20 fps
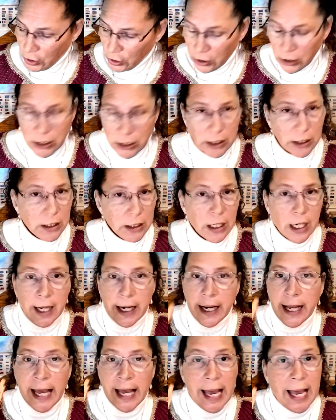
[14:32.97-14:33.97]
you gotta
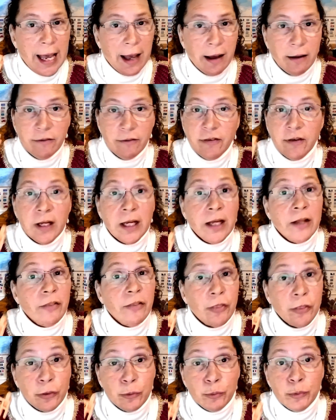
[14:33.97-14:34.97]
have a
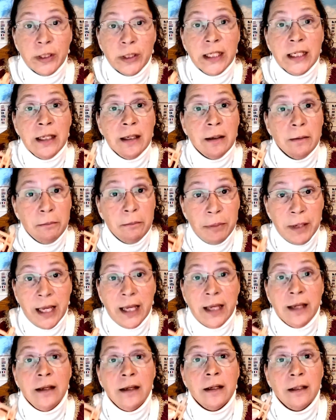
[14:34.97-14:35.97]

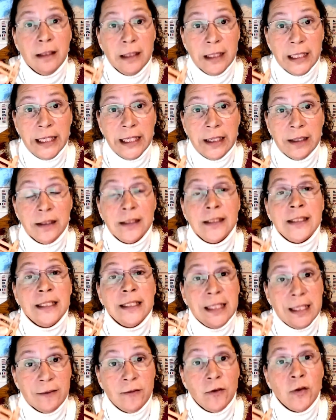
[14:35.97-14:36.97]
3-peg link to
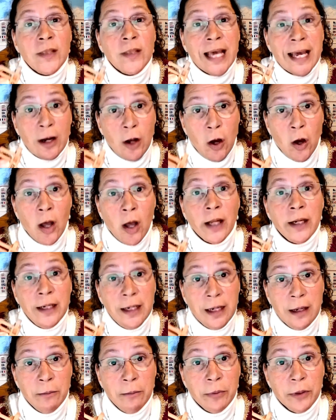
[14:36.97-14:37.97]
give you that odd
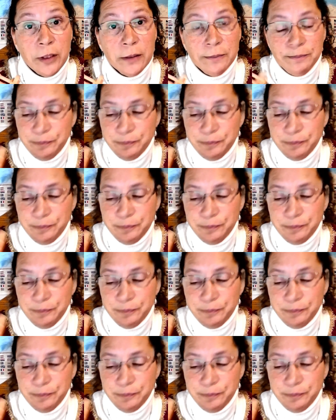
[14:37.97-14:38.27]
number.